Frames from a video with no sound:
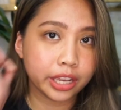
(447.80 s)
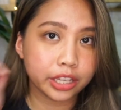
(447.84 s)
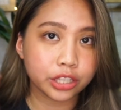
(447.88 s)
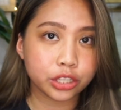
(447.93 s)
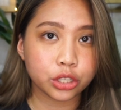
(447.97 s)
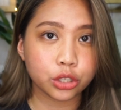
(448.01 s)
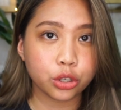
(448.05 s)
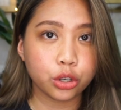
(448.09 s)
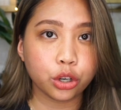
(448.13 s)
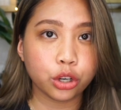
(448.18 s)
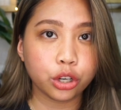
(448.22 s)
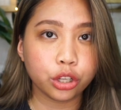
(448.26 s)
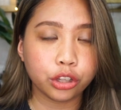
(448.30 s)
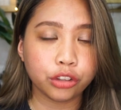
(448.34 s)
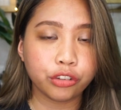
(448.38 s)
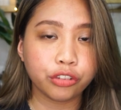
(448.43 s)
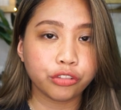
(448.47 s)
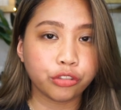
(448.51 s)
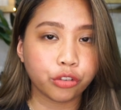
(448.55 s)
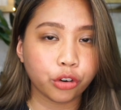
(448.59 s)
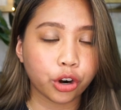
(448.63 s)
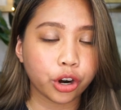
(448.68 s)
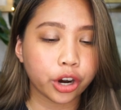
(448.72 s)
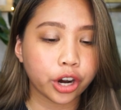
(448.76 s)
It's good
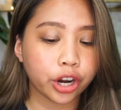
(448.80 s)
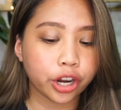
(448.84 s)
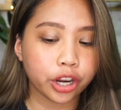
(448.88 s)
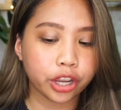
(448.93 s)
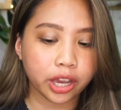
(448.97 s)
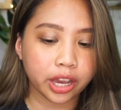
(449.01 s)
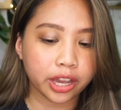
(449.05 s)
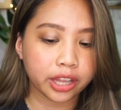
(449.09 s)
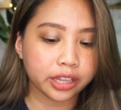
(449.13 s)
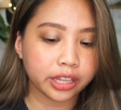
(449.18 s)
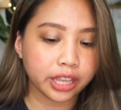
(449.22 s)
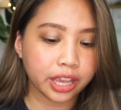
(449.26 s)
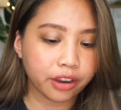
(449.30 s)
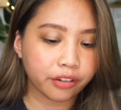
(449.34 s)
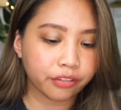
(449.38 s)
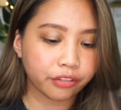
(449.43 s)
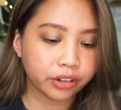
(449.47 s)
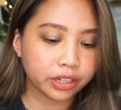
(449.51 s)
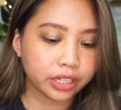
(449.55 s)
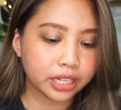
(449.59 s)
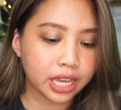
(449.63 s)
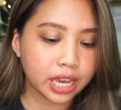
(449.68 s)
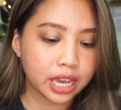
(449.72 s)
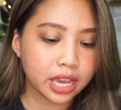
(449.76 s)
for an
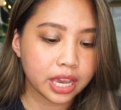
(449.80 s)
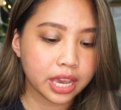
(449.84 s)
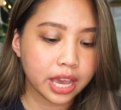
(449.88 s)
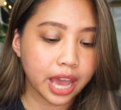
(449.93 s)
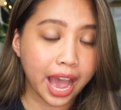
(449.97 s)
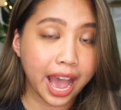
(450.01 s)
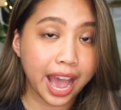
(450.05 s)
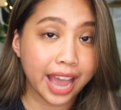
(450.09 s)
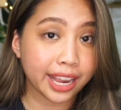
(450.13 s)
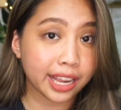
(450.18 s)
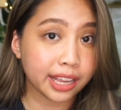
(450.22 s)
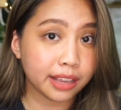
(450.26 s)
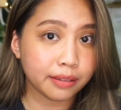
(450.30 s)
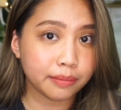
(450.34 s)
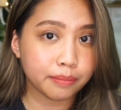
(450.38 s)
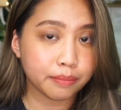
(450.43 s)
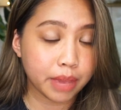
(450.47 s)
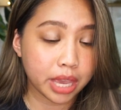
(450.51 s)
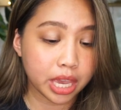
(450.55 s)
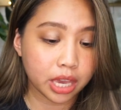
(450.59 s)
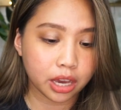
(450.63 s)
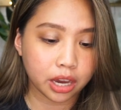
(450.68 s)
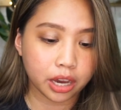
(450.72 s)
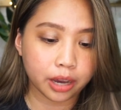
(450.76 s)
everyday eye
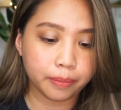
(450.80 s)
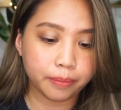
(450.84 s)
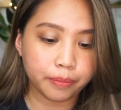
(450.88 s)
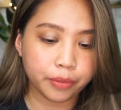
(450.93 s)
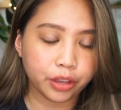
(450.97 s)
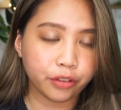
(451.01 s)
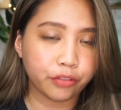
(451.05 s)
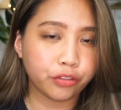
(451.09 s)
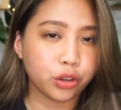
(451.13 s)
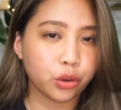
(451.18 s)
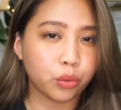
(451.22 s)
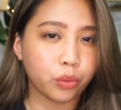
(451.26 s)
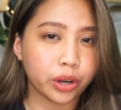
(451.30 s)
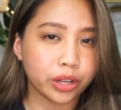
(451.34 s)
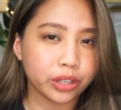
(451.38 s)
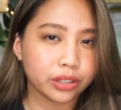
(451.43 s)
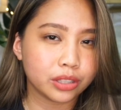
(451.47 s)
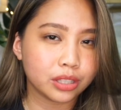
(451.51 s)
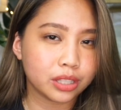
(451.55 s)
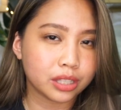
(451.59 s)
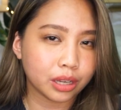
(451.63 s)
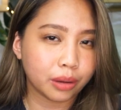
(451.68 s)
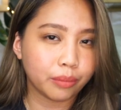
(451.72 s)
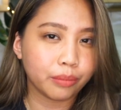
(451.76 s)
makeup if you want
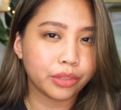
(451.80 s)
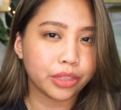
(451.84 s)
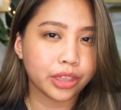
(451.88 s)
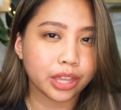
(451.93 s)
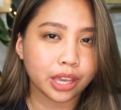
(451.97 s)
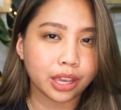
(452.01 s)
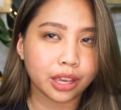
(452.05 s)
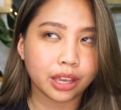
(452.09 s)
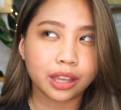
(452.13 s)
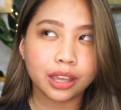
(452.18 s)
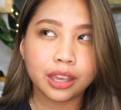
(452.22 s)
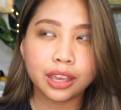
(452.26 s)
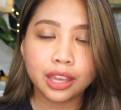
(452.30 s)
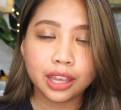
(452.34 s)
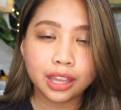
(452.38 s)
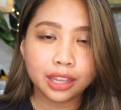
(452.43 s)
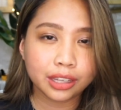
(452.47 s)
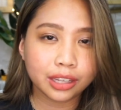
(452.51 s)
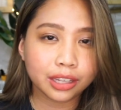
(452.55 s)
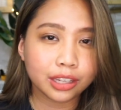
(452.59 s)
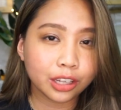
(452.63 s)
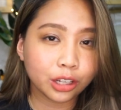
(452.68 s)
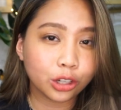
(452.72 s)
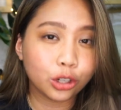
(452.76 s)
something
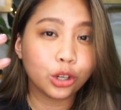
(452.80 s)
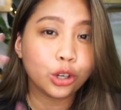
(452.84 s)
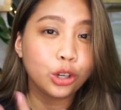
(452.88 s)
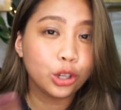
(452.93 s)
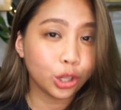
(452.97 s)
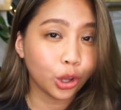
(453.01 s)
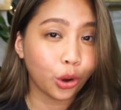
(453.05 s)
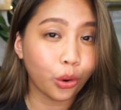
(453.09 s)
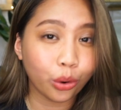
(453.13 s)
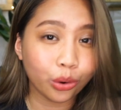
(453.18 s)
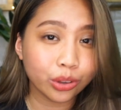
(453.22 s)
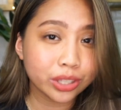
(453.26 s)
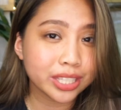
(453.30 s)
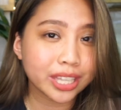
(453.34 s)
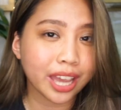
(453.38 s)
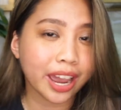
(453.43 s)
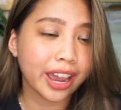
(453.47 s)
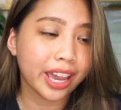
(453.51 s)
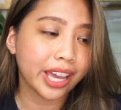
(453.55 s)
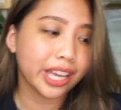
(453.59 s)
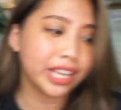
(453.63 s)
na nag-glow sa